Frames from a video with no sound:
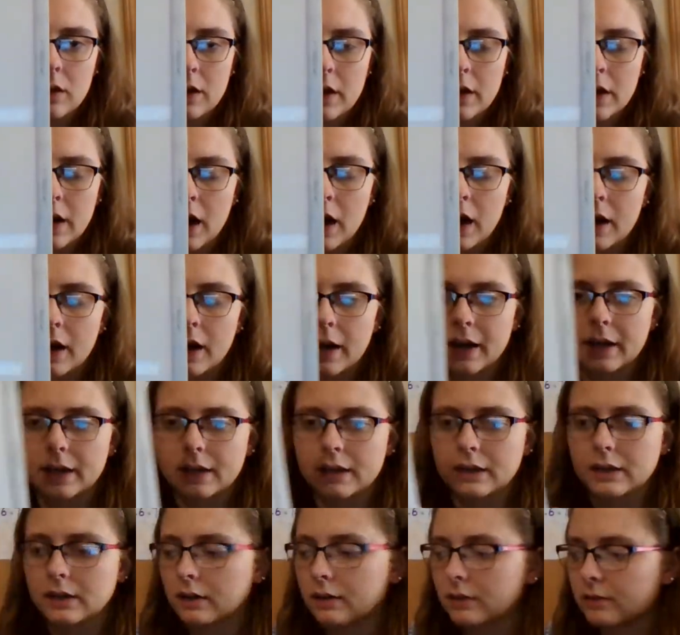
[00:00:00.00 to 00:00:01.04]

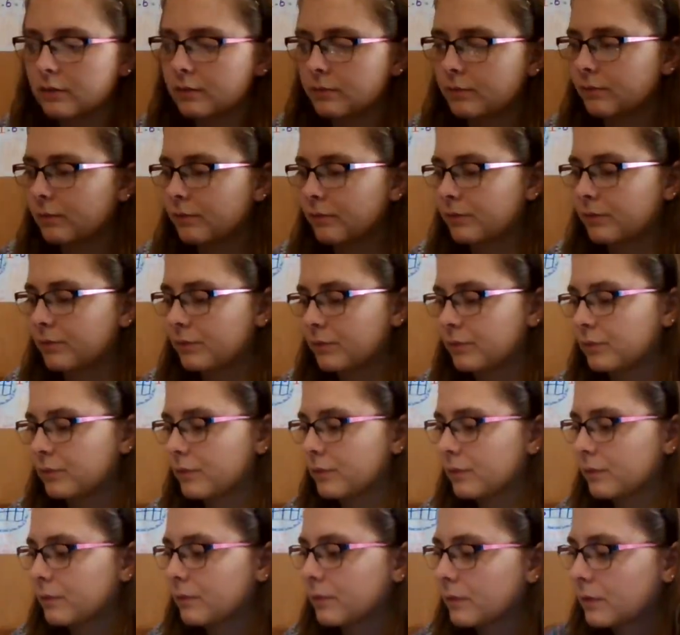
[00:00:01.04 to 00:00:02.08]
9.
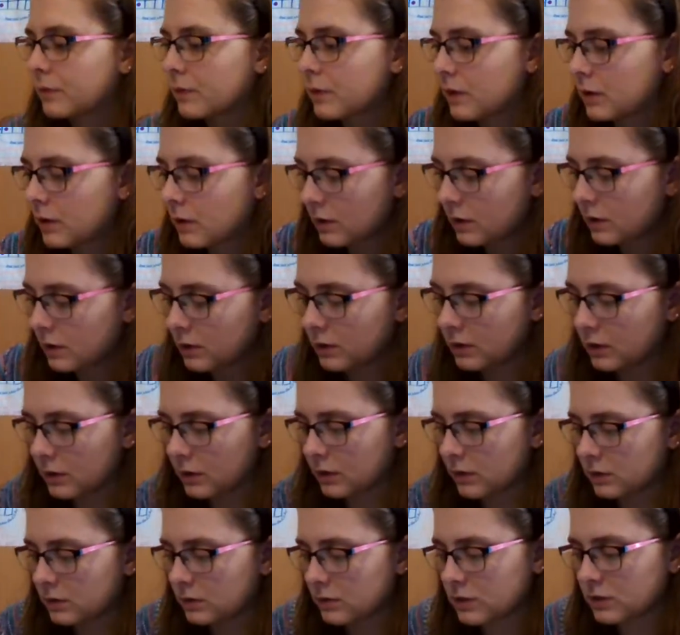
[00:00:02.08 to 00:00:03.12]

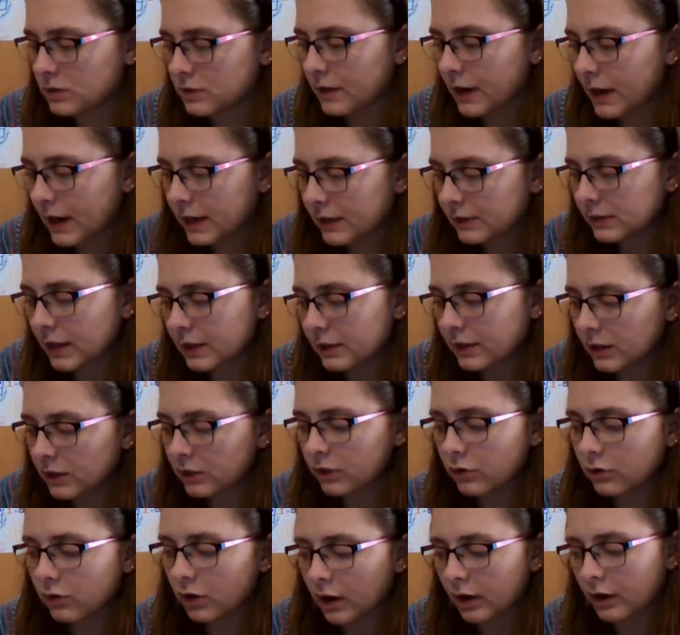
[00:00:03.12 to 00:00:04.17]
All right, guys, I
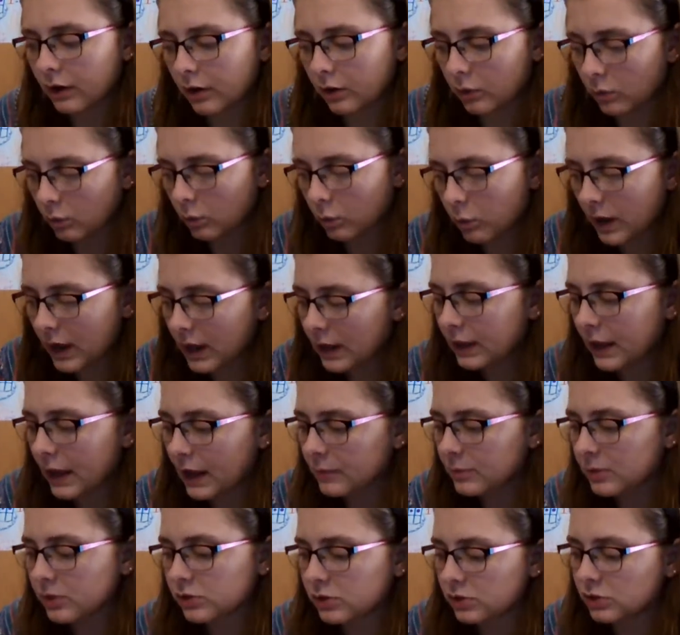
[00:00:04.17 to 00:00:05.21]
think you are well
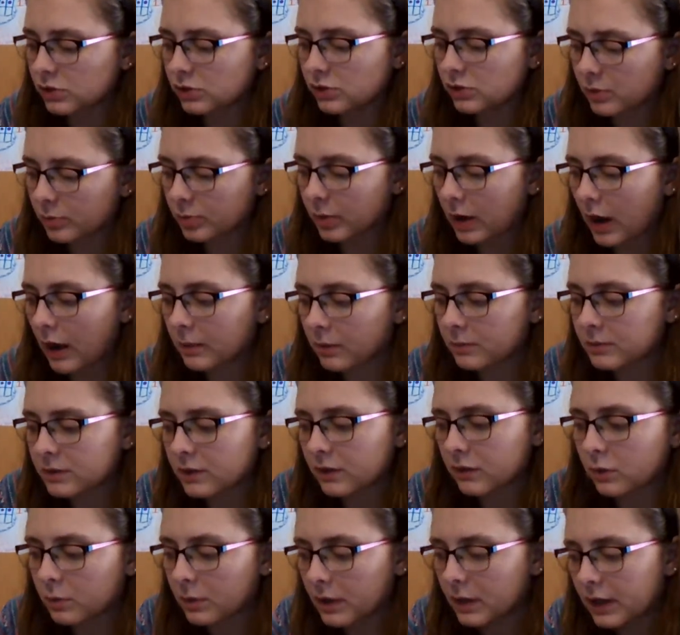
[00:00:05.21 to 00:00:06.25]
able to do the problems
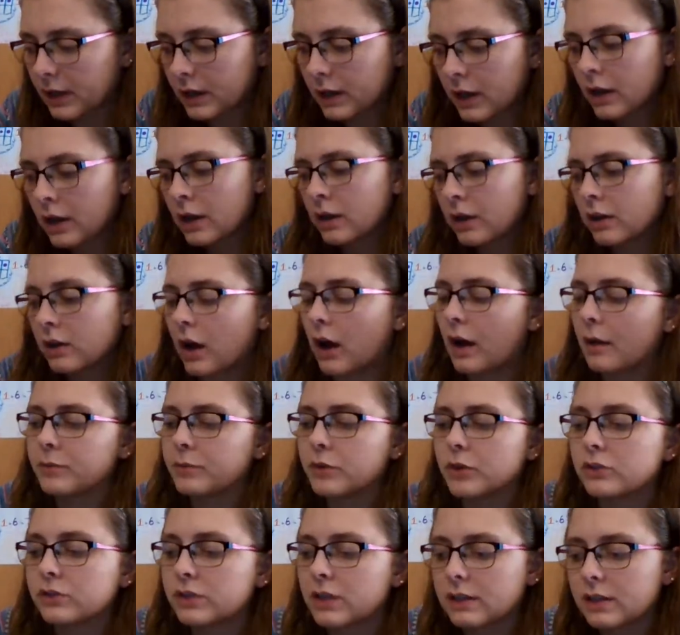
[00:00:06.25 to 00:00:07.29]
of the week
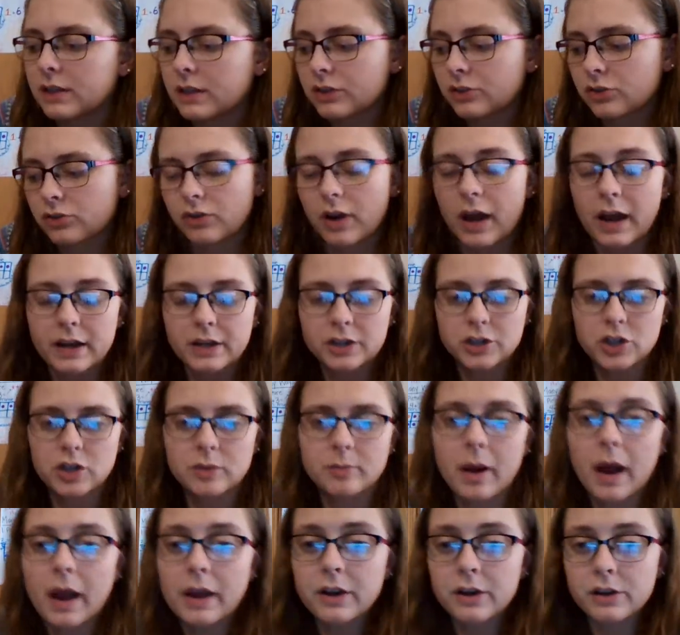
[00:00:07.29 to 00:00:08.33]
using this strategy
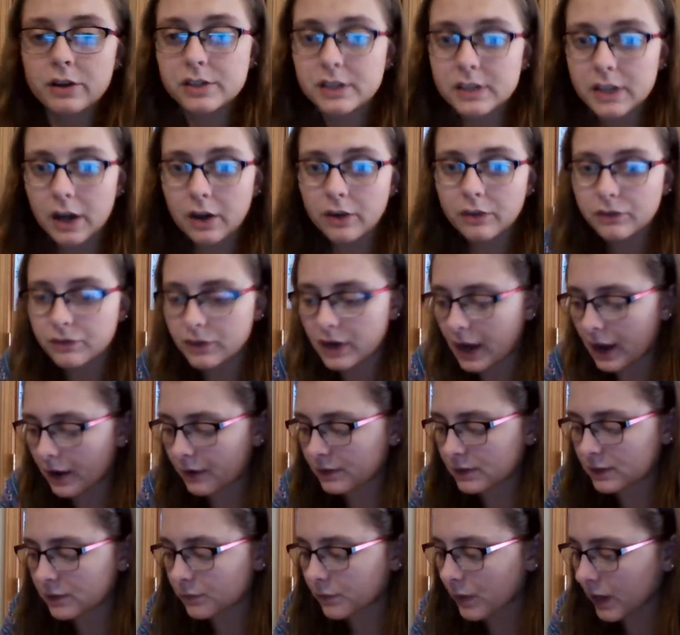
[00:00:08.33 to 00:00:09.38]
by yourself
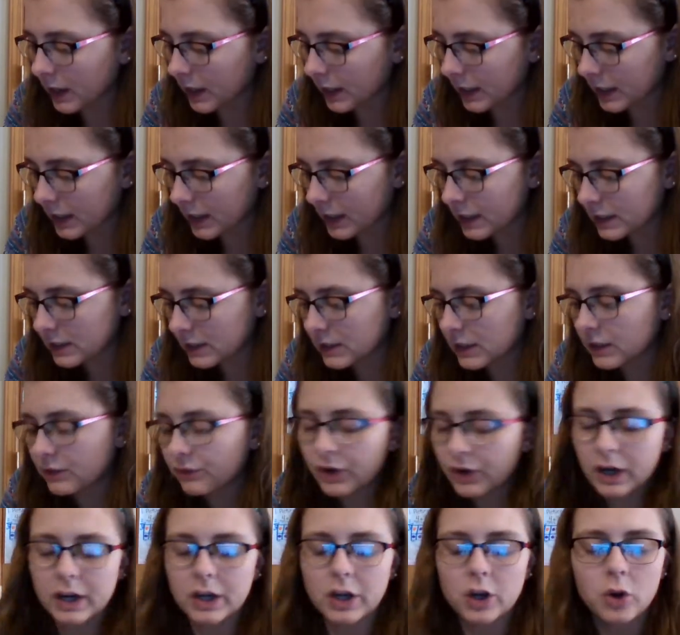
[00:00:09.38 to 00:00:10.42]
now. It's very easy,
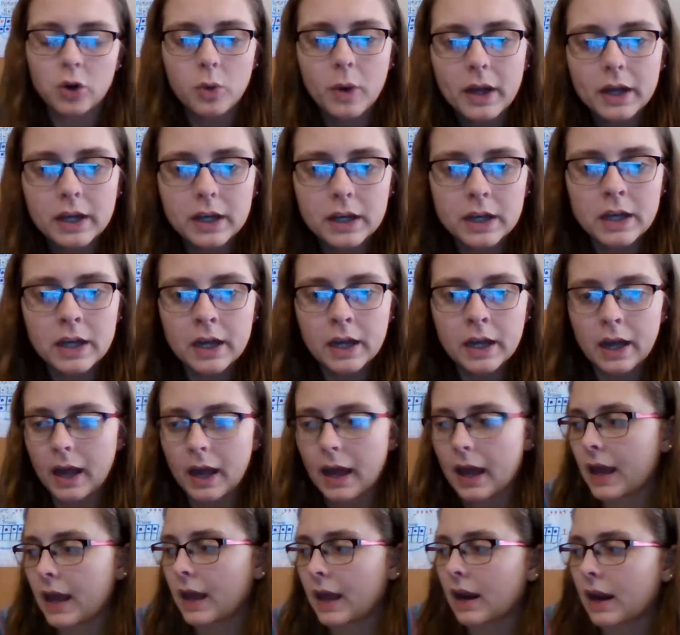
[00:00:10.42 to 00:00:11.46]
very quick,
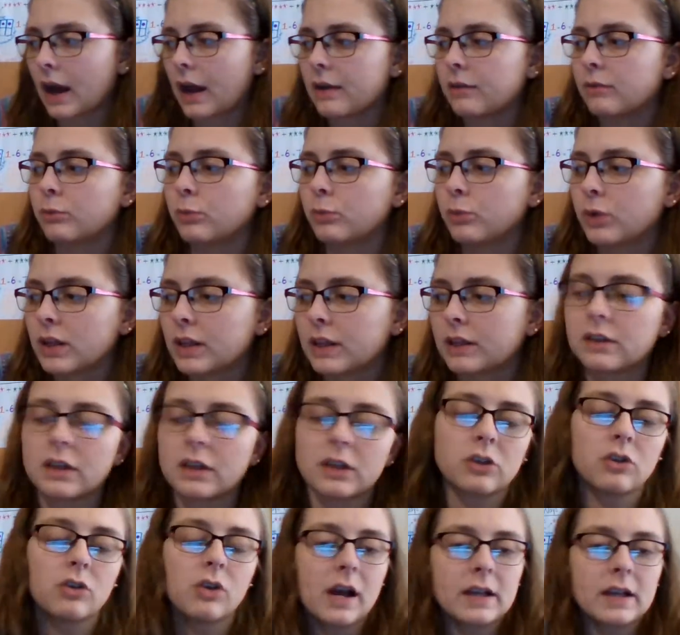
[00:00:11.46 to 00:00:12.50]
and I really
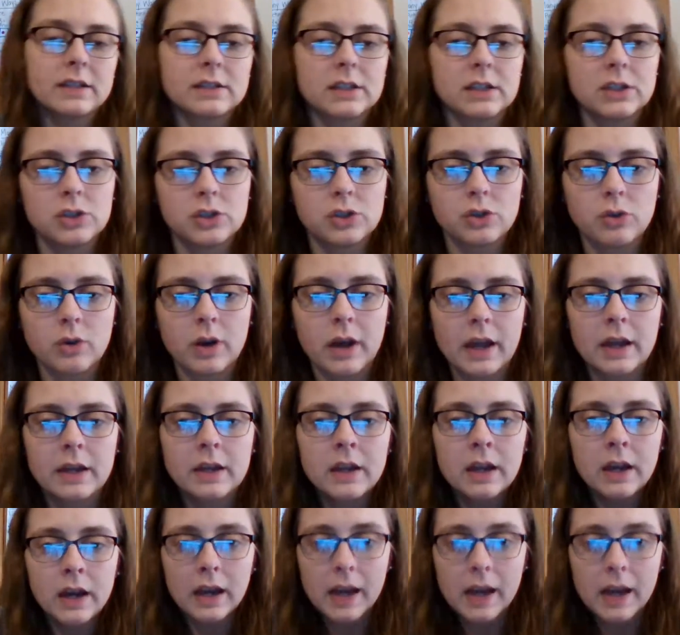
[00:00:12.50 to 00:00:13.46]
think you guys can do it.